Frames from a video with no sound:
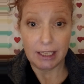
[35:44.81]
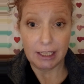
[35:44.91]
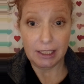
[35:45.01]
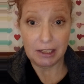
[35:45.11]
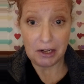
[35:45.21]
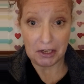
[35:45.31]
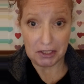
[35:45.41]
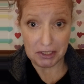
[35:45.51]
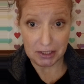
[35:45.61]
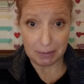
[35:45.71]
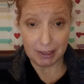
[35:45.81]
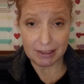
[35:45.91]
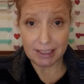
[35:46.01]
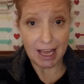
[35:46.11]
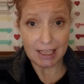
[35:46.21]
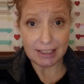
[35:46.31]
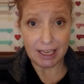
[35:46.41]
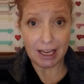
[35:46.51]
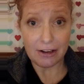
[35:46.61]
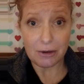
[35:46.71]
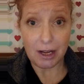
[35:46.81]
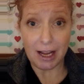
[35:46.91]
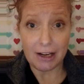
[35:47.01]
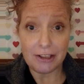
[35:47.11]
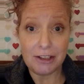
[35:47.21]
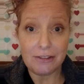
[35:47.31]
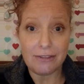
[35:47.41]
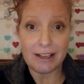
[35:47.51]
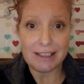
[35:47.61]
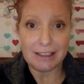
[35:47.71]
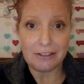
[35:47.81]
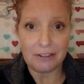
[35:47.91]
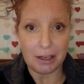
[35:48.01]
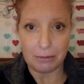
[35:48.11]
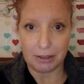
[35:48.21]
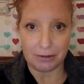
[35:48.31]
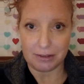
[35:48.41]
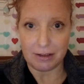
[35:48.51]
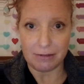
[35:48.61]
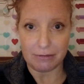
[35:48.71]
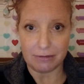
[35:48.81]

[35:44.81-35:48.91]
it hurts because that's how you've identified with yourself.